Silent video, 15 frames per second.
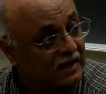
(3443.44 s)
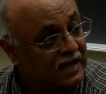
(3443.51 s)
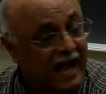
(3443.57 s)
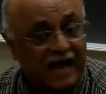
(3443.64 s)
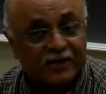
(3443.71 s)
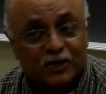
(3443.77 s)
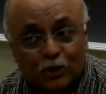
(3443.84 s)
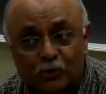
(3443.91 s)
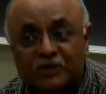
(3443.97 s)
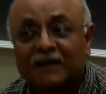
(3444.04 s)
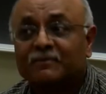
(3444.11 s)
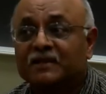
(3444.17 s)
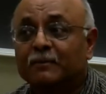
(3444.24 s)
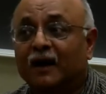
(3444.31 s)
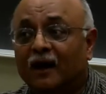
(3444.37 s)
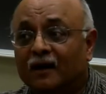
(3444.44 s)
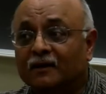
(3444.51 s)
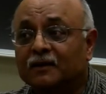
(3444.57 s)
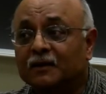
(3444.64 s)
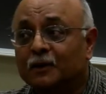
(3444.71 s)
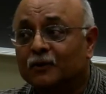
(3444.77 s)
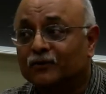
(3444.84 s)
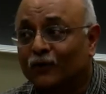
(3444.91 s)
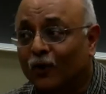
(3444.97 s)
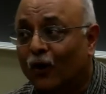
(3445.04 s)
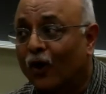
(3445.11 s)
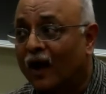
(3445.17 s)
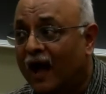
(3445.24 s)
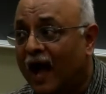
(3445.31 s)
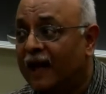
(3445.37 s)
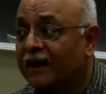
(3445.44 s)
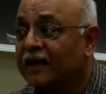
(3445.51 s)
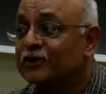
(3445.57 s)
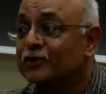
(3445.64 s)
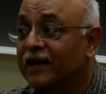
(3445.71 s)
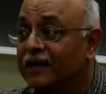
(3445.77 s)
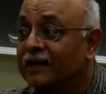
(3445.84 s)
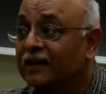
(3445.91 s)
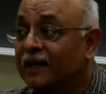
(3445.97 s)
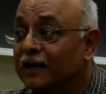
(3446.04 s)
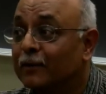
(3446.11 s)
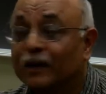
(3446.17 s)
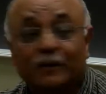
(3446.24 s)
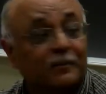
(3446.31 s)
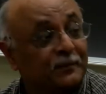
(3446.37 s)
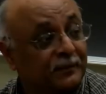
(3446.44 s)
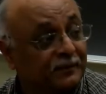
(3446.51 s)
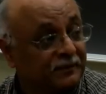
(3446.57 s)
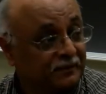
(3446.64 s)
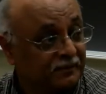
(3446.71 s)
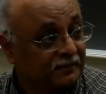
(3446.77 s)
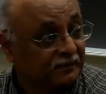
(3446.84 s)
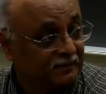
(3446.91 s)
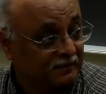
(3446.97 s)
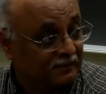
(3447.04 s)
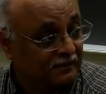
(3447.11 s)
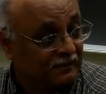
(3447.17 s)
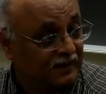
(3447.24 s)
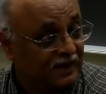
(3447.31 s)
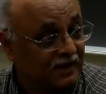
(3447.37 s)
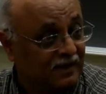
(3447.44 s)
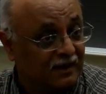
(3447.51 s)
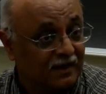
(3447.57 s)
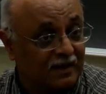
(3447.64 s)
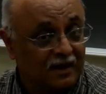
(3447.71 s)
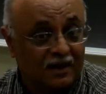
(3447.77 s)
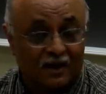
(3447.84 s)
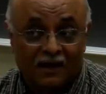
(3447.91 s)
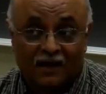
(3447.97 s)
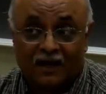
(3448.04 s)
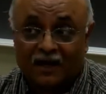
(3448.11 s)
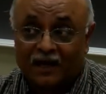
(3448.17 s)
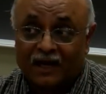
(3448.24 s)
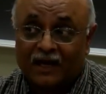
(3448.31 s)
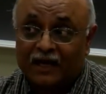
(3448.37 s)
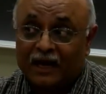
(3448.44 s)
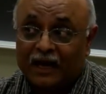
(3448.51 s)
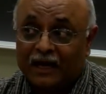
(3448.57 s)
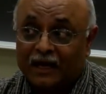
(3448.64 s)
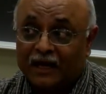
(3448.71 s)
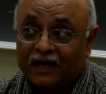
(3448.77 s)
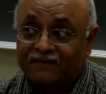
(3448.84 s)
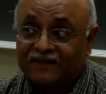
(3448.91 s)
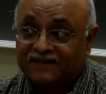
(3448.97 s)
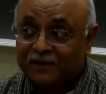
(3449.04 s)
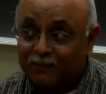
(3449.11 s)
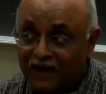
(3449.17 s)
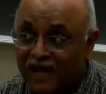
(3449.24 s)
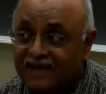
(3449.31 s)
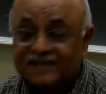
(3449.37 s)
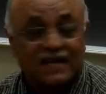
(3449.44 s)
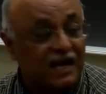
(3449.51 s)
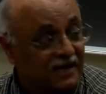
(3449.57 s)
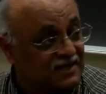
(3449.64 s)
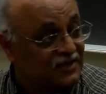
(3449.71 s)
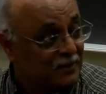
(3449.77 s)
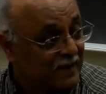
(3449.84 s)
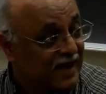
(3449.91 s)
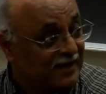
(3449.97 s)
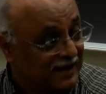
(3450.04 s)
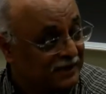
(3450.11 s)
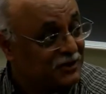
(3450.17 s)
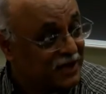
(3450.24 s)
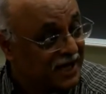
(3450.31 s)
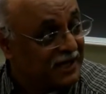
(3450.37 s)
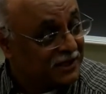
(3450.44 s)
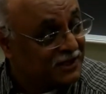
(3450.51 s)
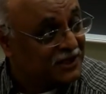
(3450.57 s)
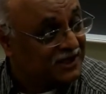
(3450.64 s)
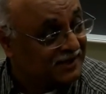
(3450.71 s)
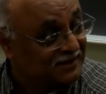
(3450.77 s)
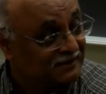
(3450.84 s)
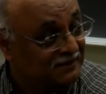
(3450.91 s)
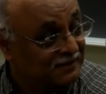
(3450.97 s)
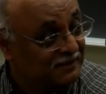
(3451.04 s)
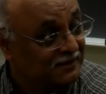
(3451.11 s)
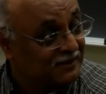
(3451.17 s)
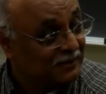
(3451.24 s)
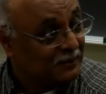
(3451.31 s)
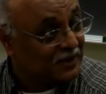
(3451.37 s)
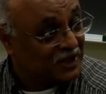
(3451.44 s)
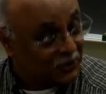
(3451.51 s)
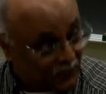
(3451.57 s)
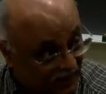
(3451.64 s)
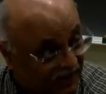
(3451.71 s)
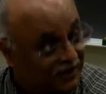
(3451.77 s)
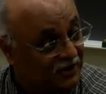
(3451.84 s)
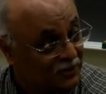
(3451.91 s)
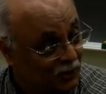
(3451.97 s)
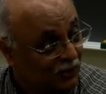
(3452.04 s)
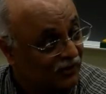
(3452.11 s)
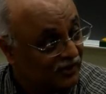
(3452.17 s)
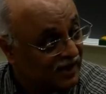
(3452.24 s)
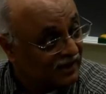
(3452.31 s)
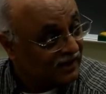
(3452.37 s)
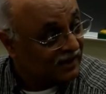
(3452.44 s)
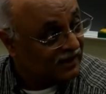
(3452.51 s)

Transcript: and shoot up demand for highly educated labor. Okay? If the supply side has remained unchanged, which it will in the short run,